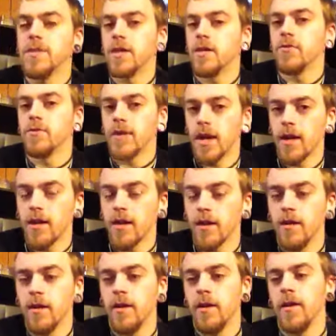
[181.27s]
it entertaining.
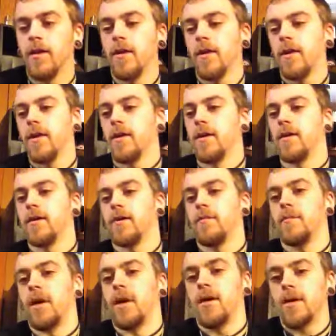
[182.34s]

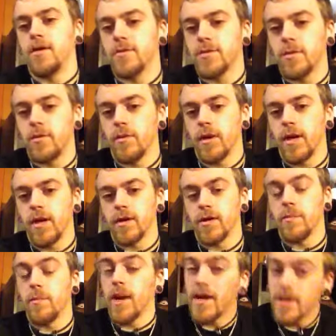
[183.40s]
I also like the
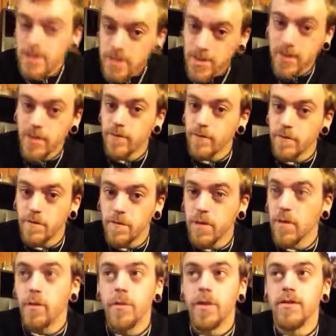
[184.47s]
pacing of the
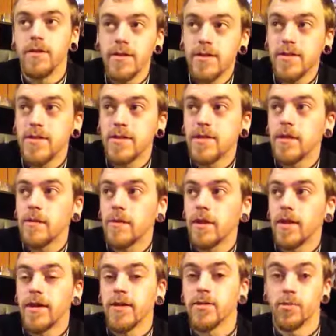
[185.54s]
film. It doesn't seem
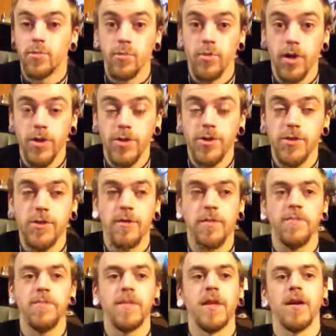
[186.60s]
like it's rushed.
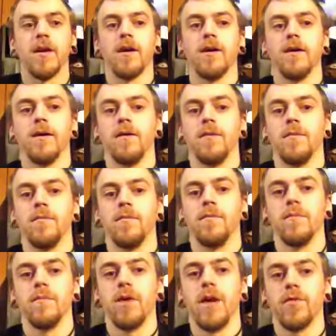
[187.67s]

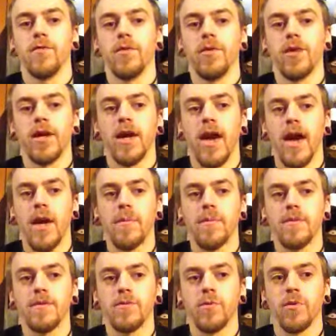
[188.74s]
Everything
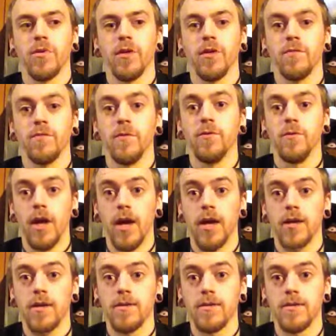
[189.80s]
happens within a few
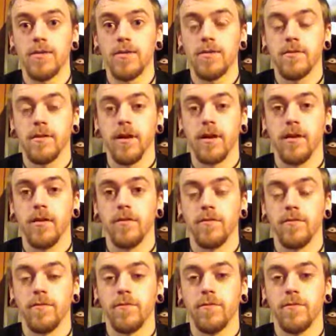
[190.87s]
days of